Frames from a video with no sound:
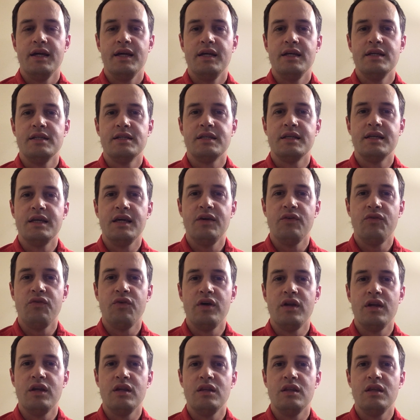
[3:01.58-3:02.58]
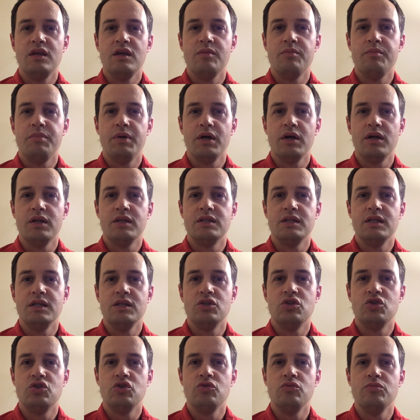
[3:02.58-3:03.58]
is given the
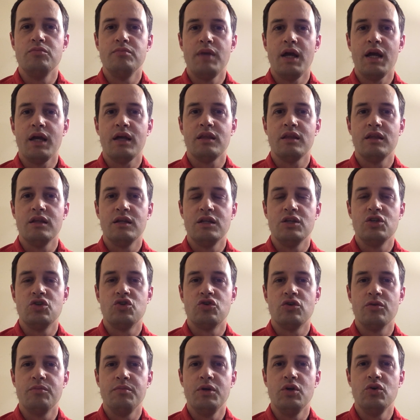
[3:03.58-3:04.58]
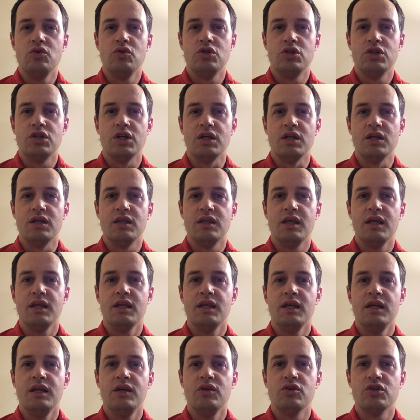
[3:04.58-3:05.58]
ability to make the distribution
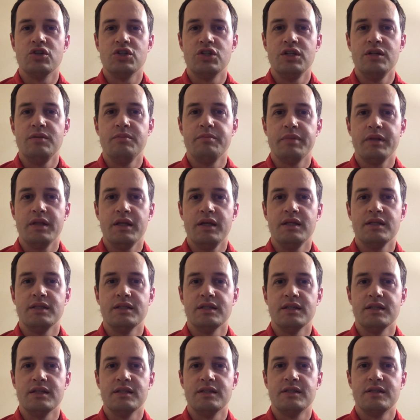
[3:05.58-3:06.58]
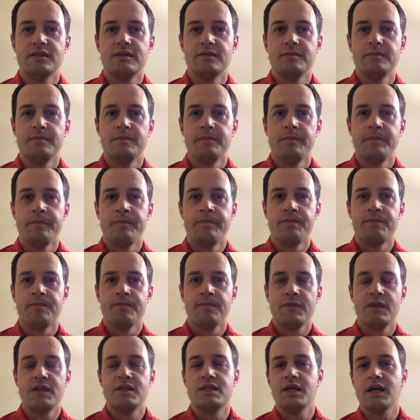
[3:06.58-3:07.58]
that he or she pleases.
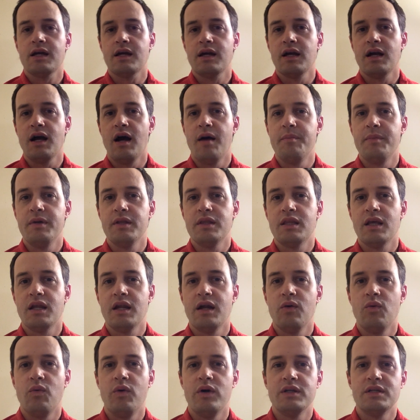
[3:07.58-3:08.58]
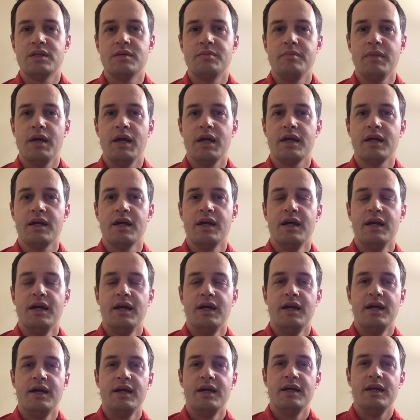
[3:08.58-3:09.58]
The second comment that I want to make
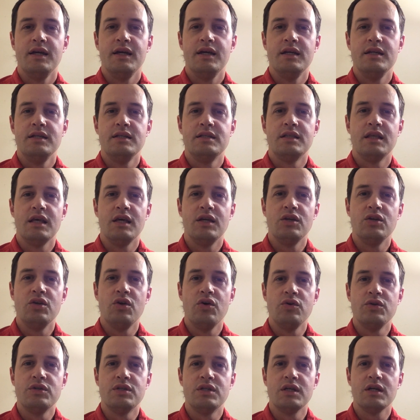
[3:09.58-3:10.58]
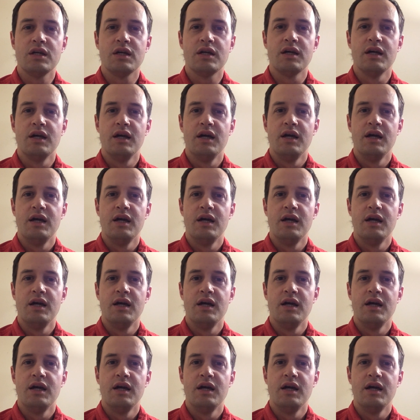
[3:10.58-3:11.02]
is that Nozick